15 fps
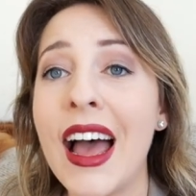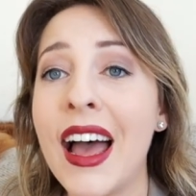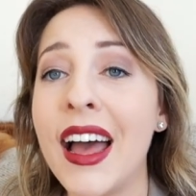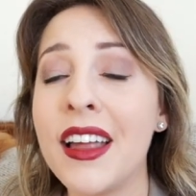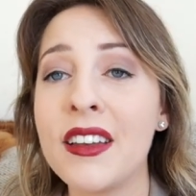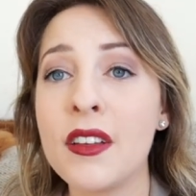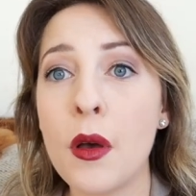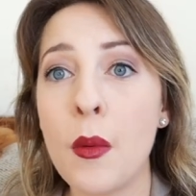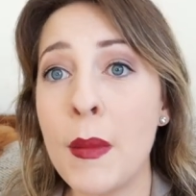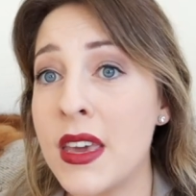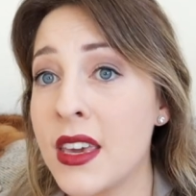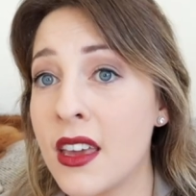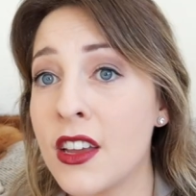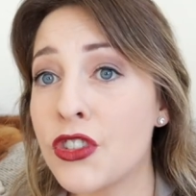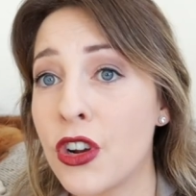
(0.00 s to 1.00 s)
and
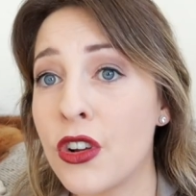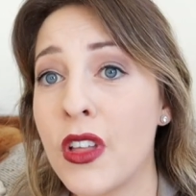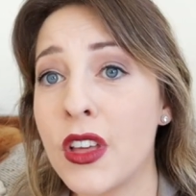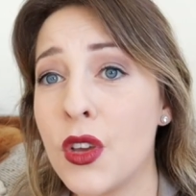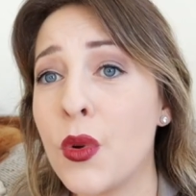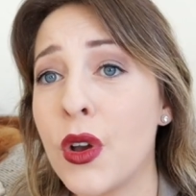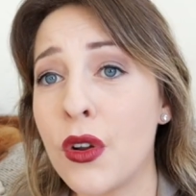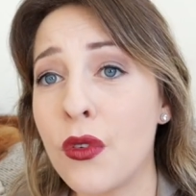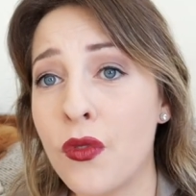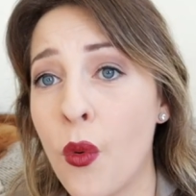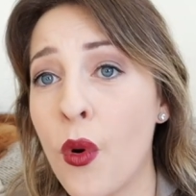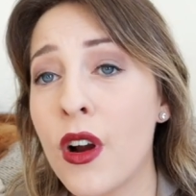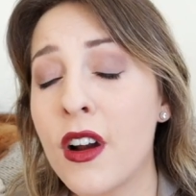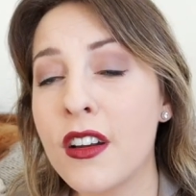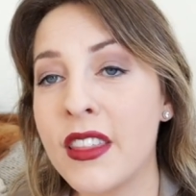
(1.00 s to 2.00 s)
making sure that you can
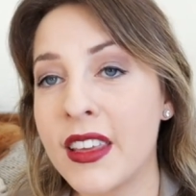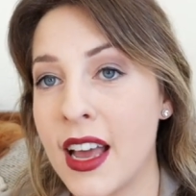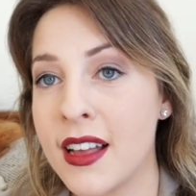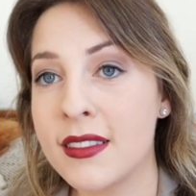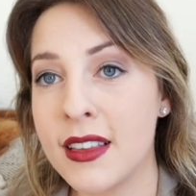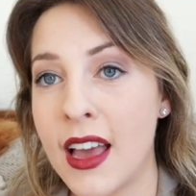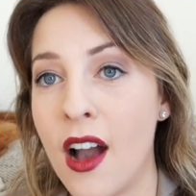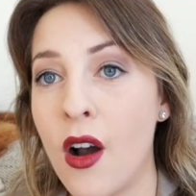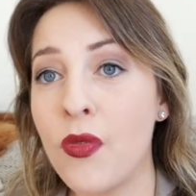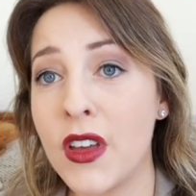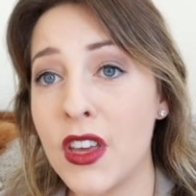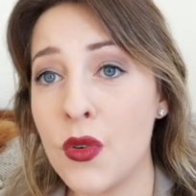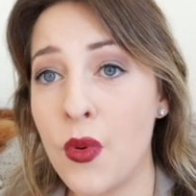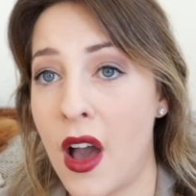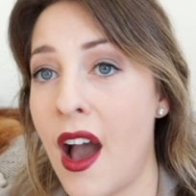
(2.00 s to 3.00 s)
afford the guest count
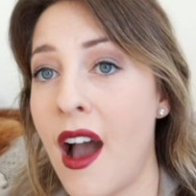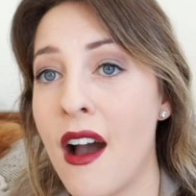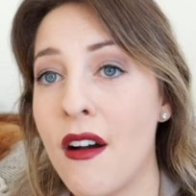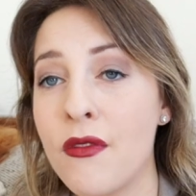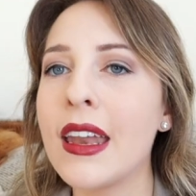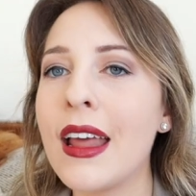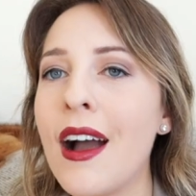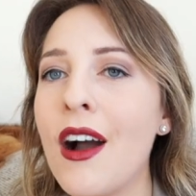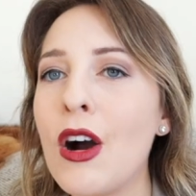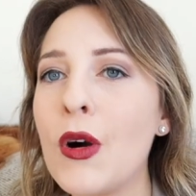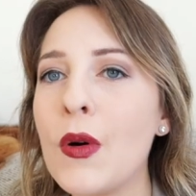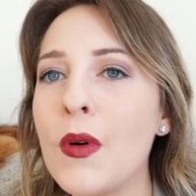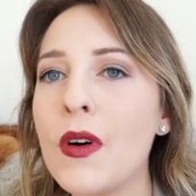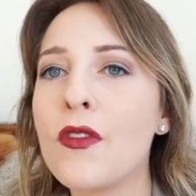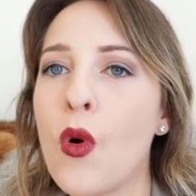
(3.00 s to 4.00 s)
that you have.
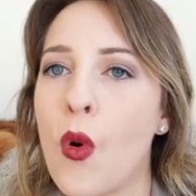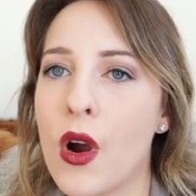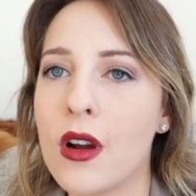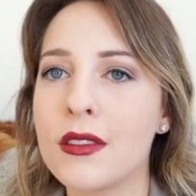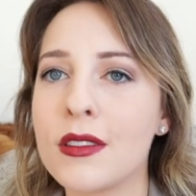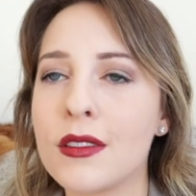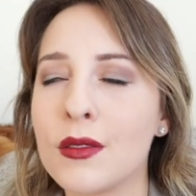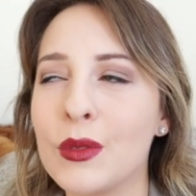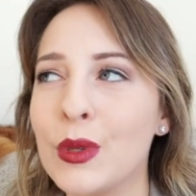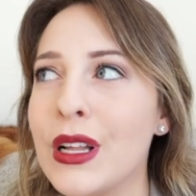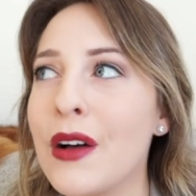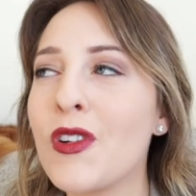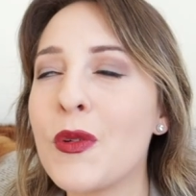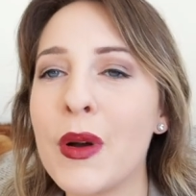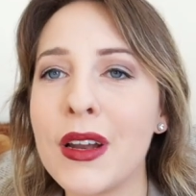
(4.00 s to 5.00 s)
Now, of course, will
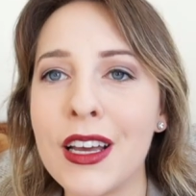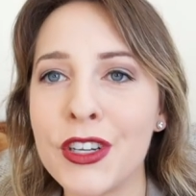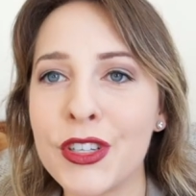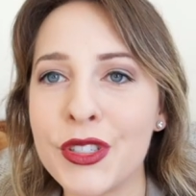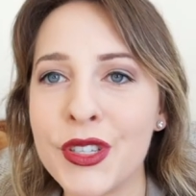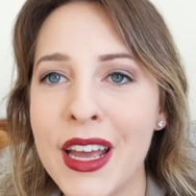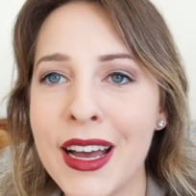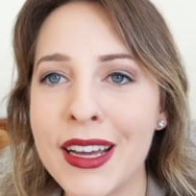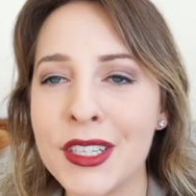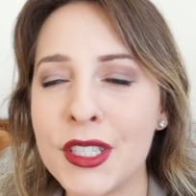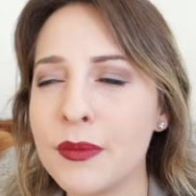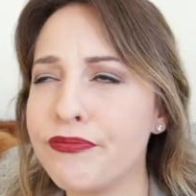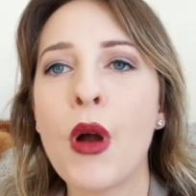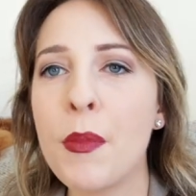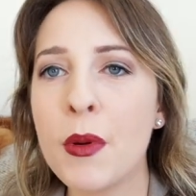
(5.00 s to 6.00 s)
everybody
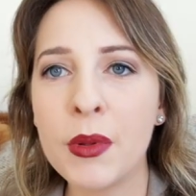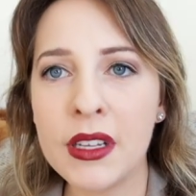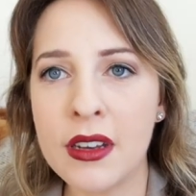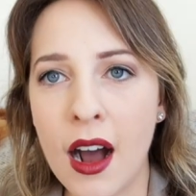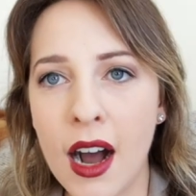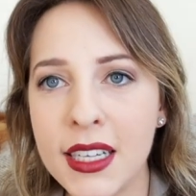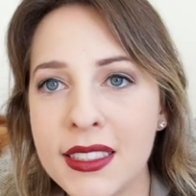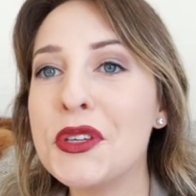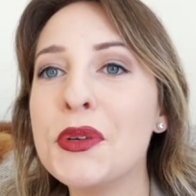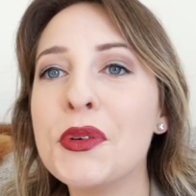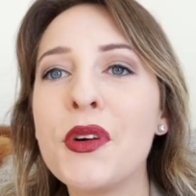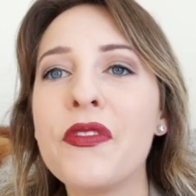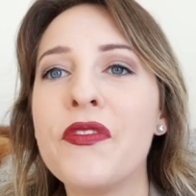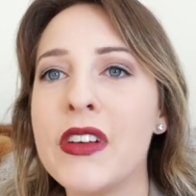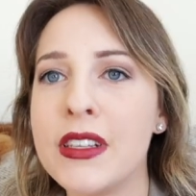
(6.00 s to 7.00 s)
understand? Probably not.
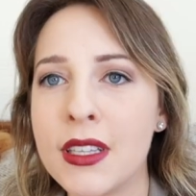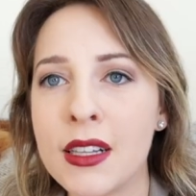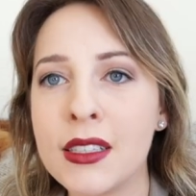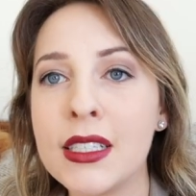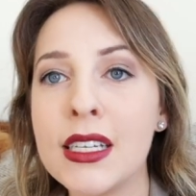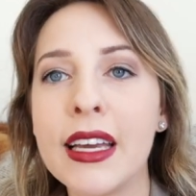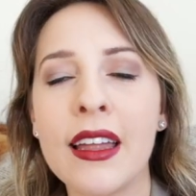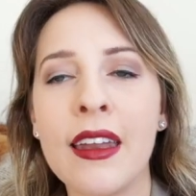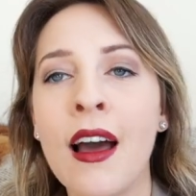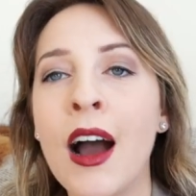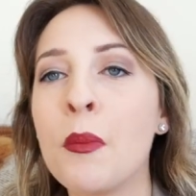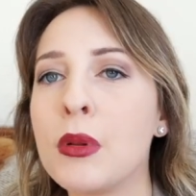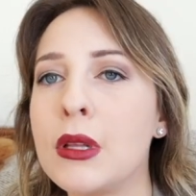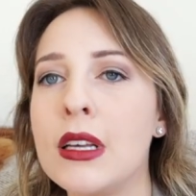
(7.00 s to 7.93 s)
You physically cannot